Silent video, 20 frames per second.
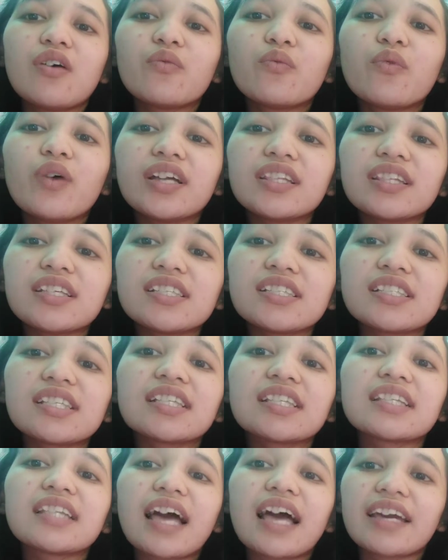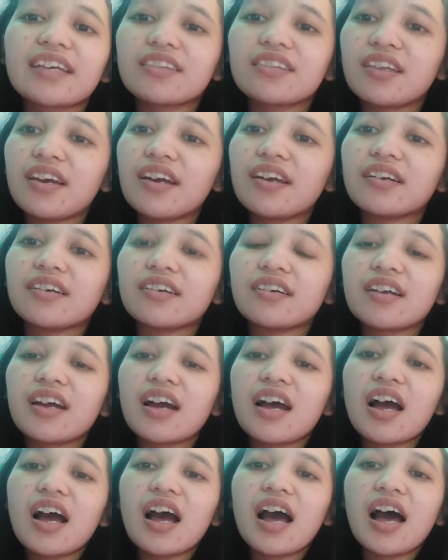What is it like there?
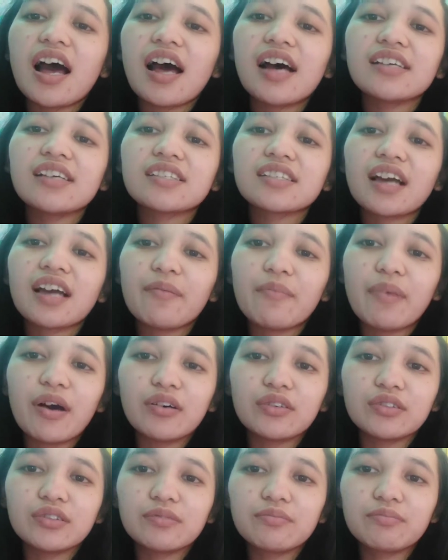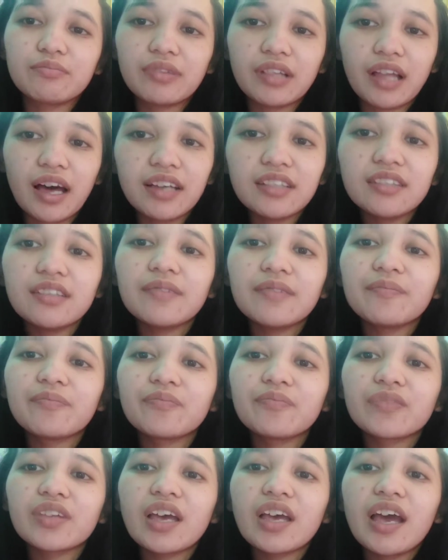Ask about plot.
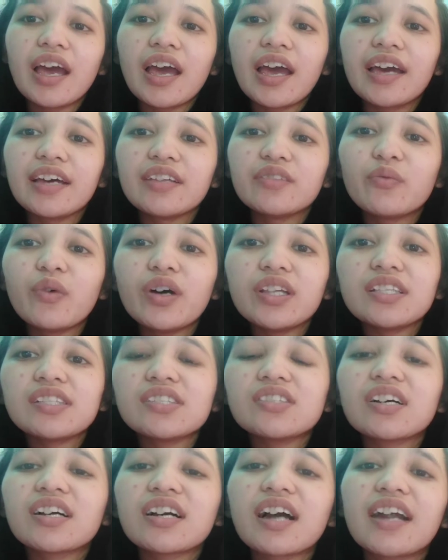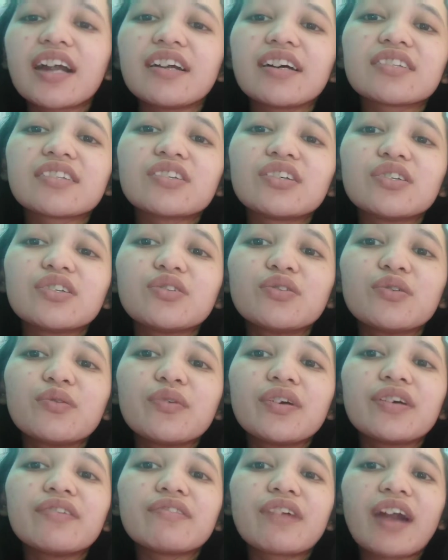And what is the character
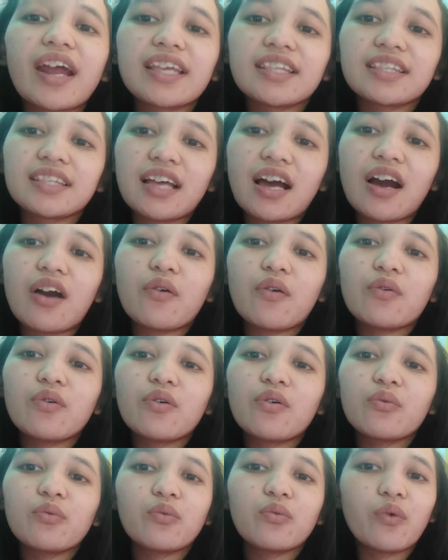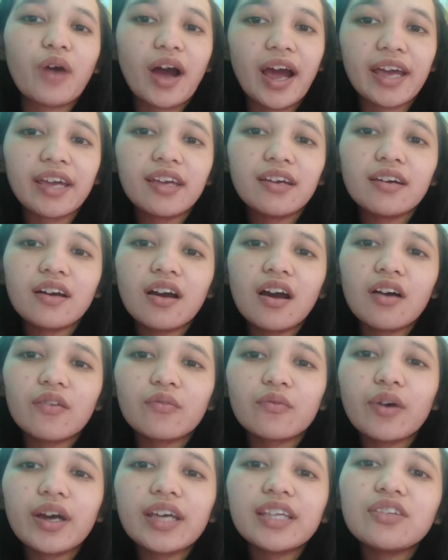doing right now? Why?
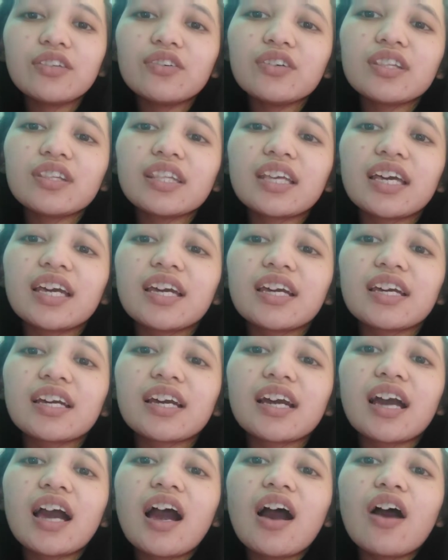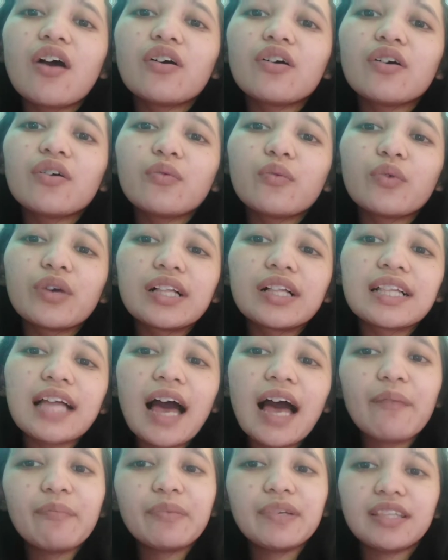Why do you think will
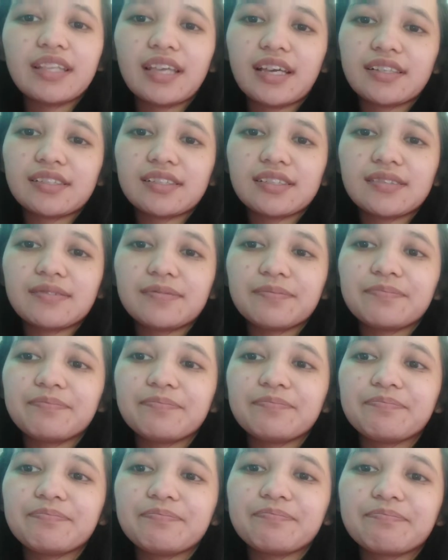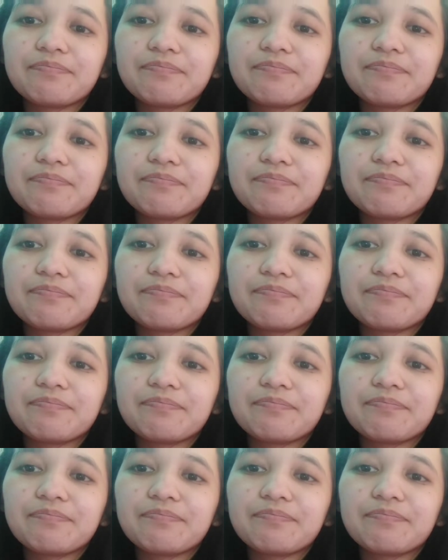happen next?